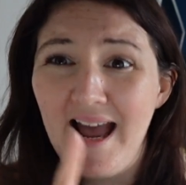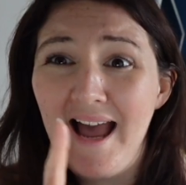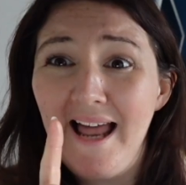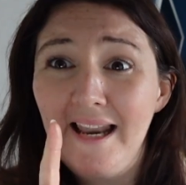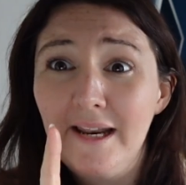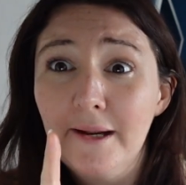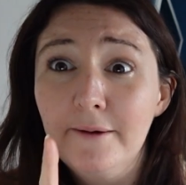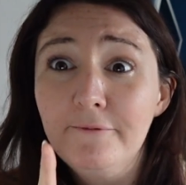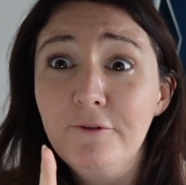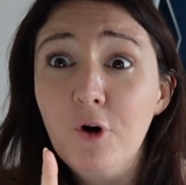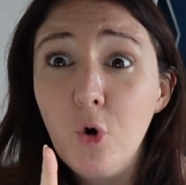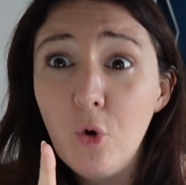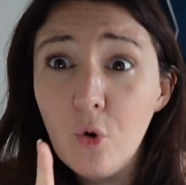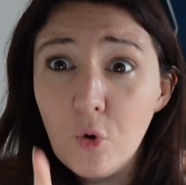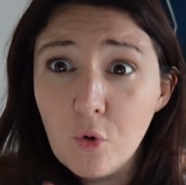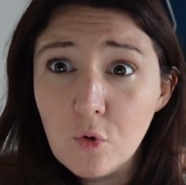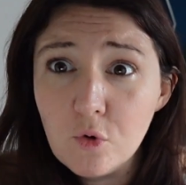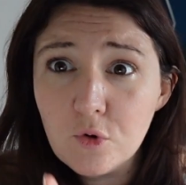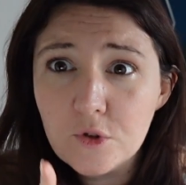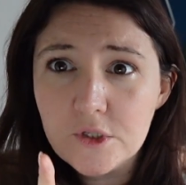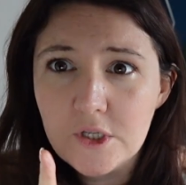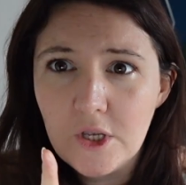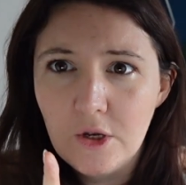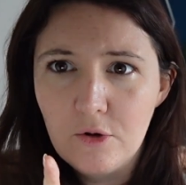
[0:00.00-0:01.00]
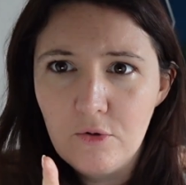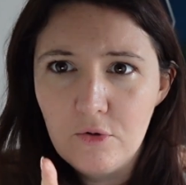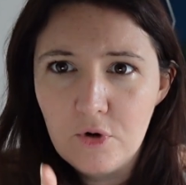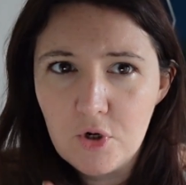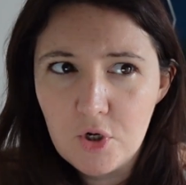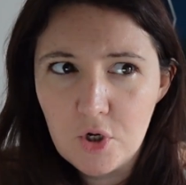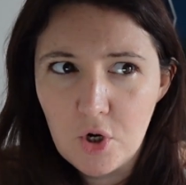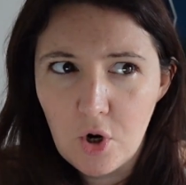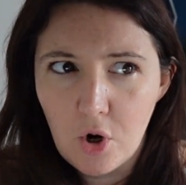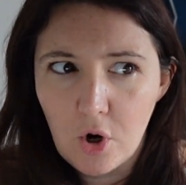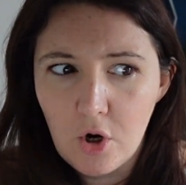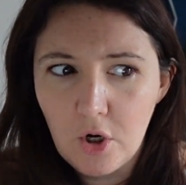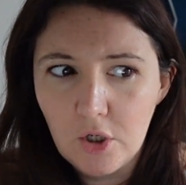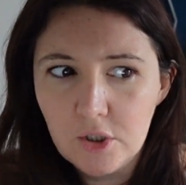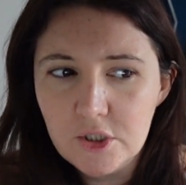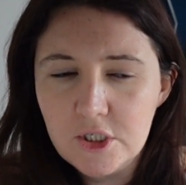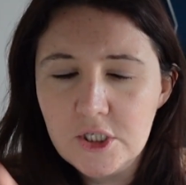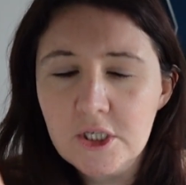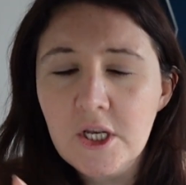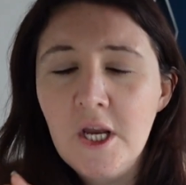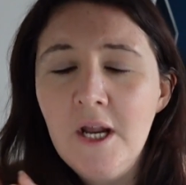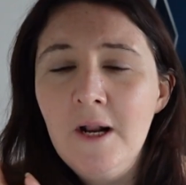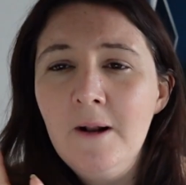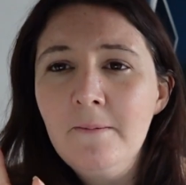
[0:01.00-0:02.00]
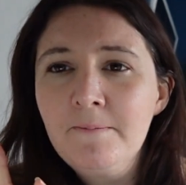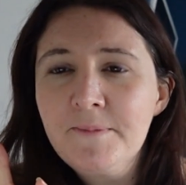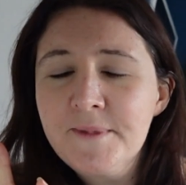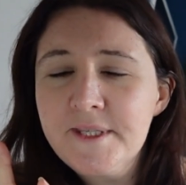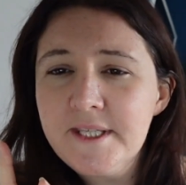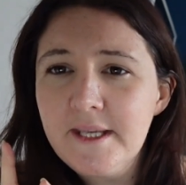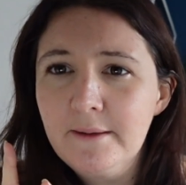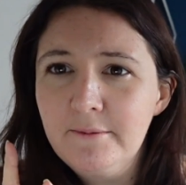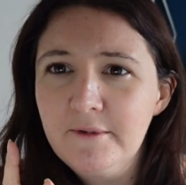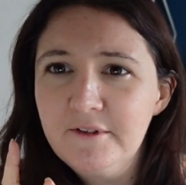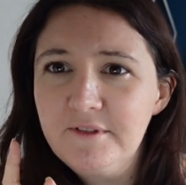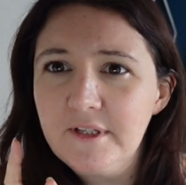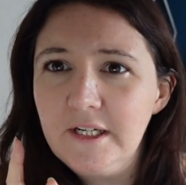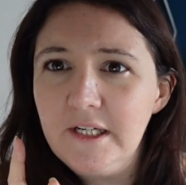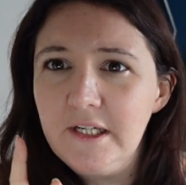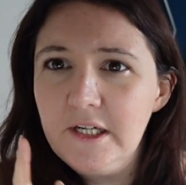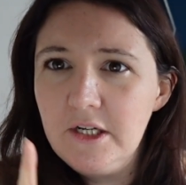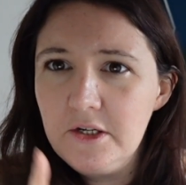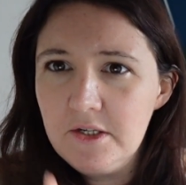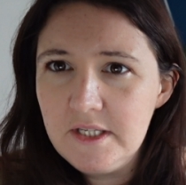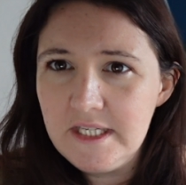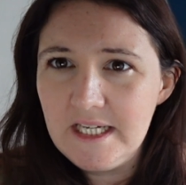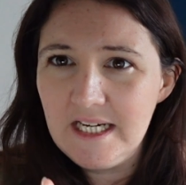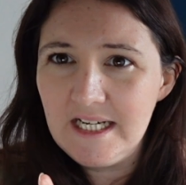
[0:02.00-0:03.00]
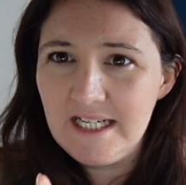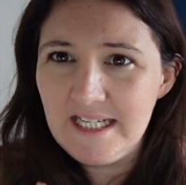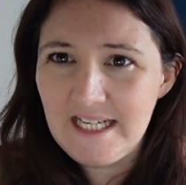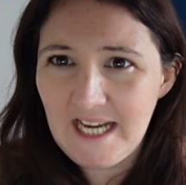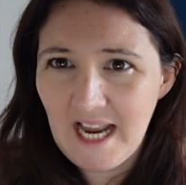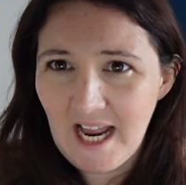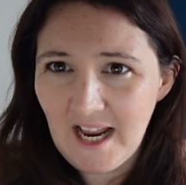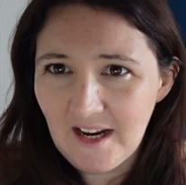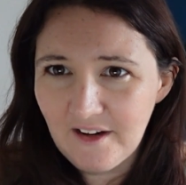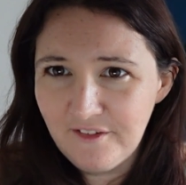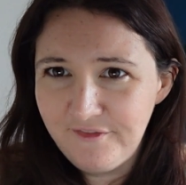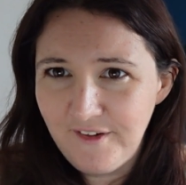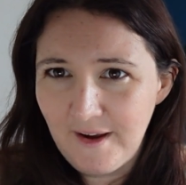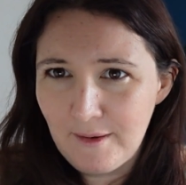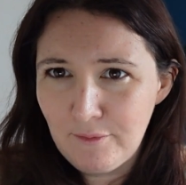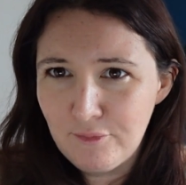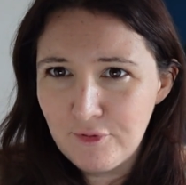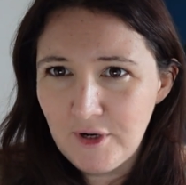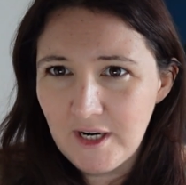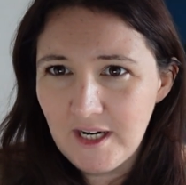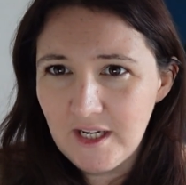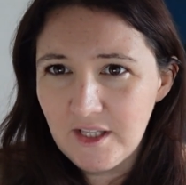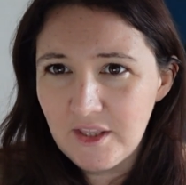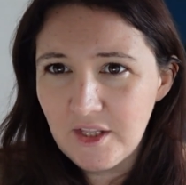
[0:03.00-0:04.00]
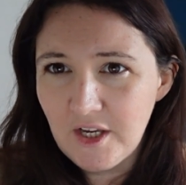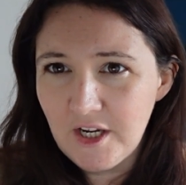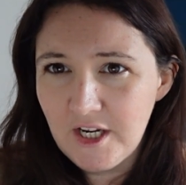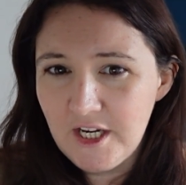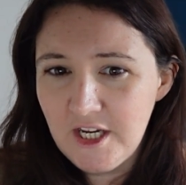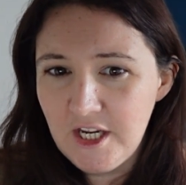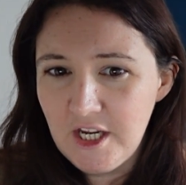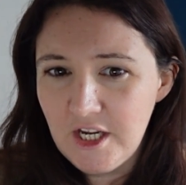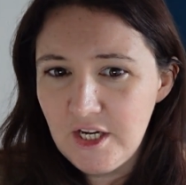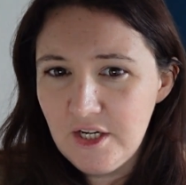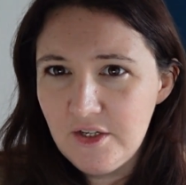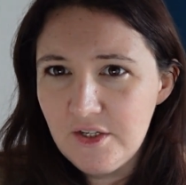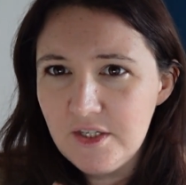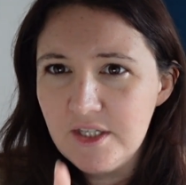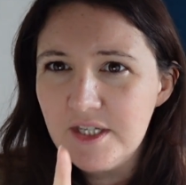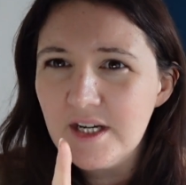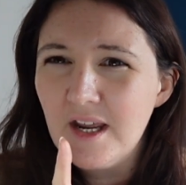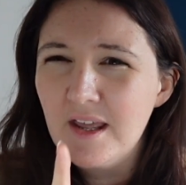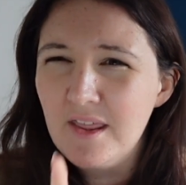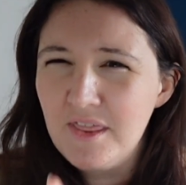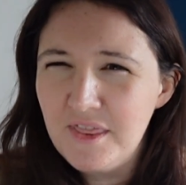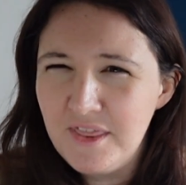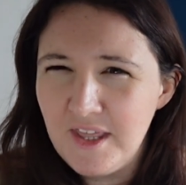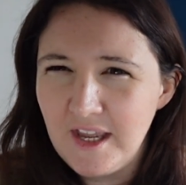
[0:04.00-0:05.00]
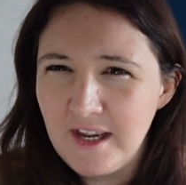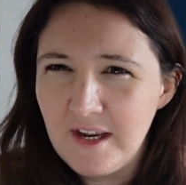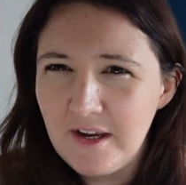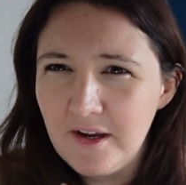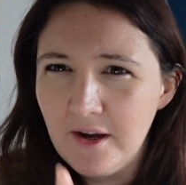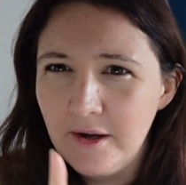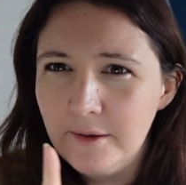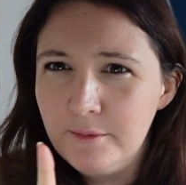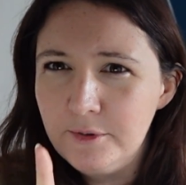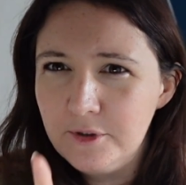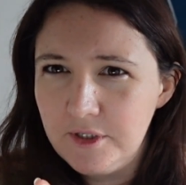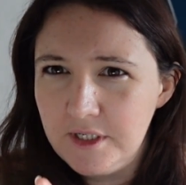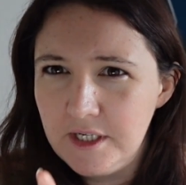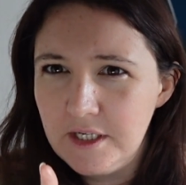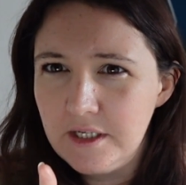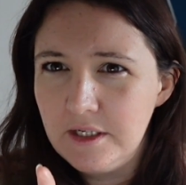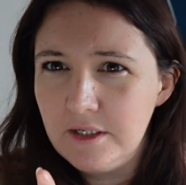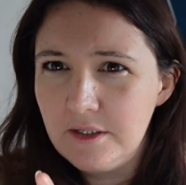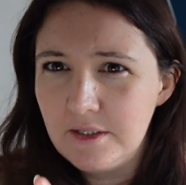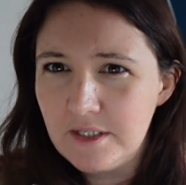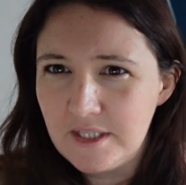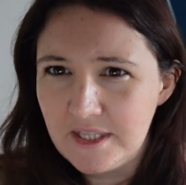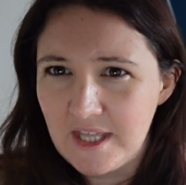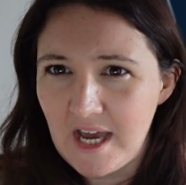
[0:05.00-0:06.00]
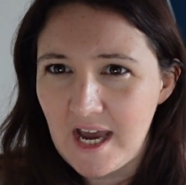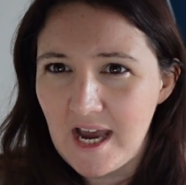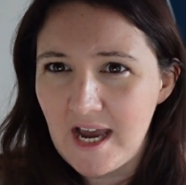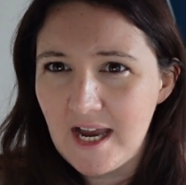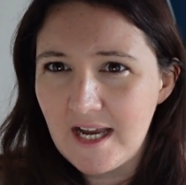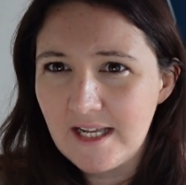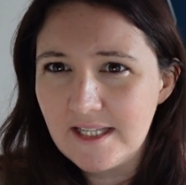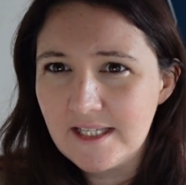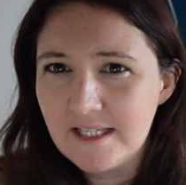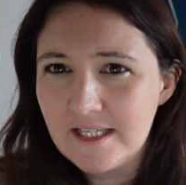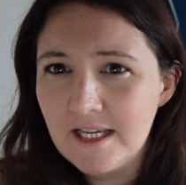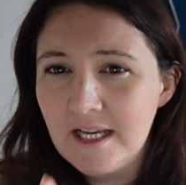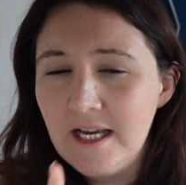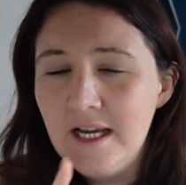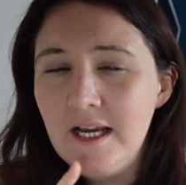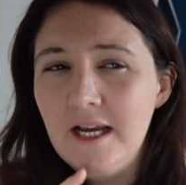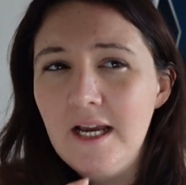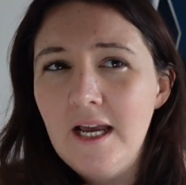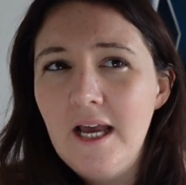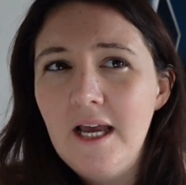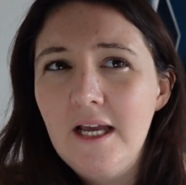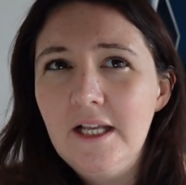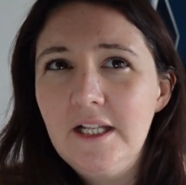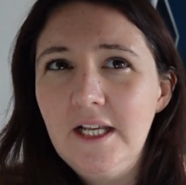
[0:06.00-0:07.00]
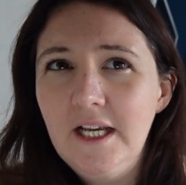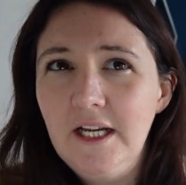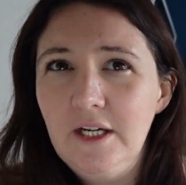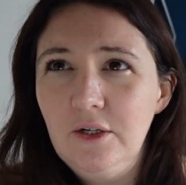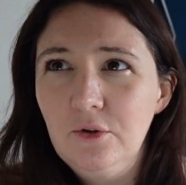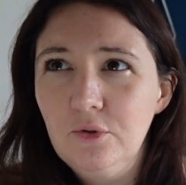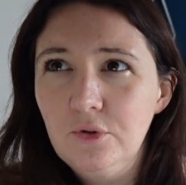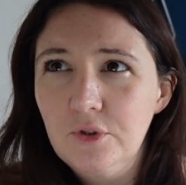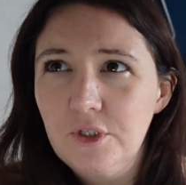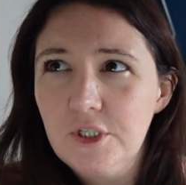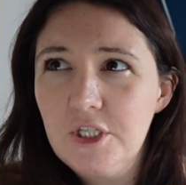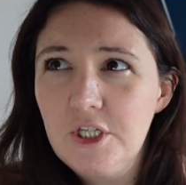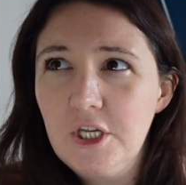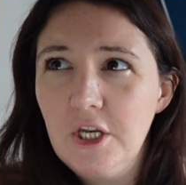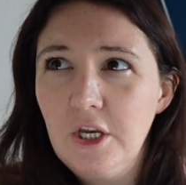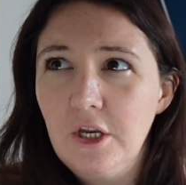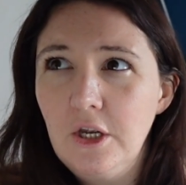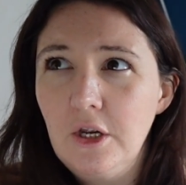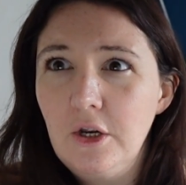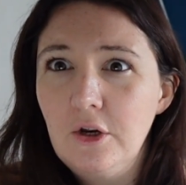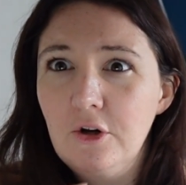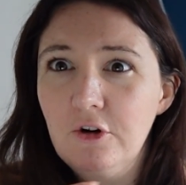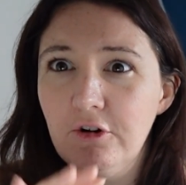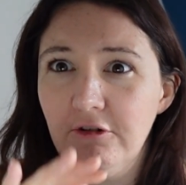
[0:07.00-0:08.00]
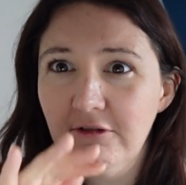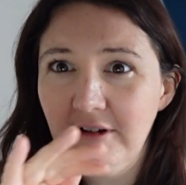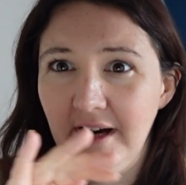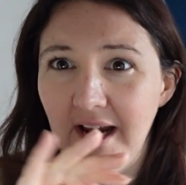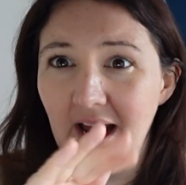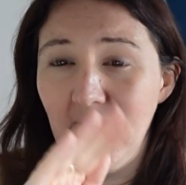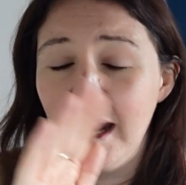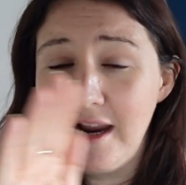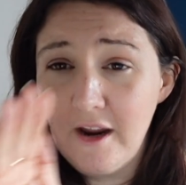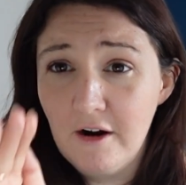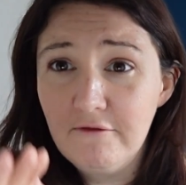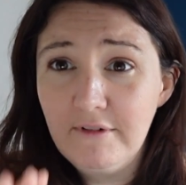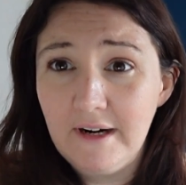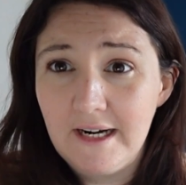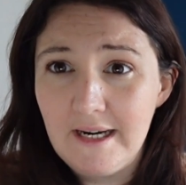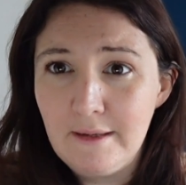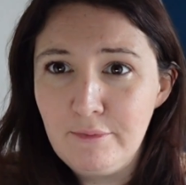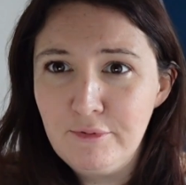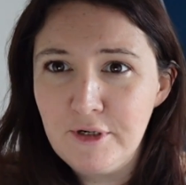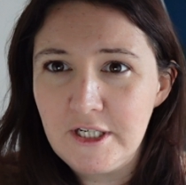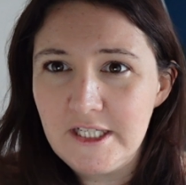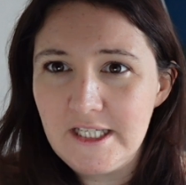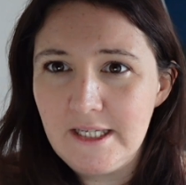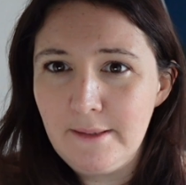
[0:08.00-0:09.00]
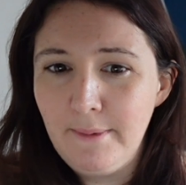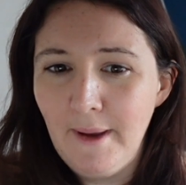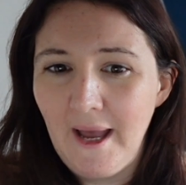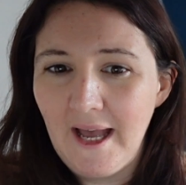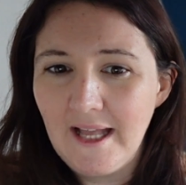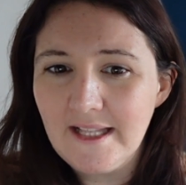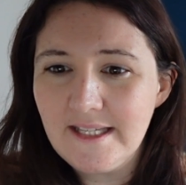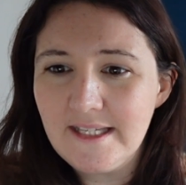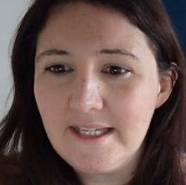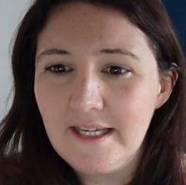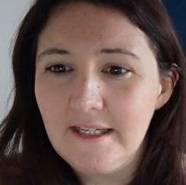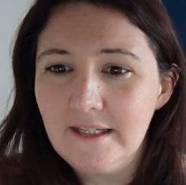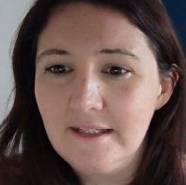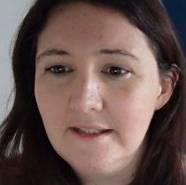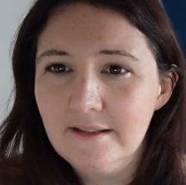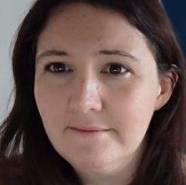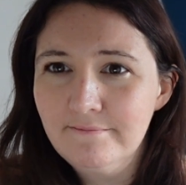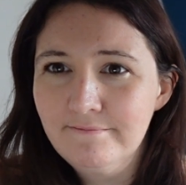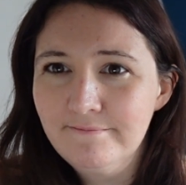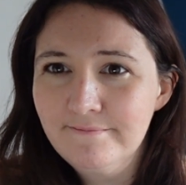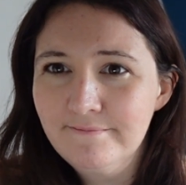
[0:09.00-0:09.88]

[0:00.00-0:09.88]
And I've also got some of the Lucy and Yak fabric that I used. I think I will use that in order to create a really pretty pattern.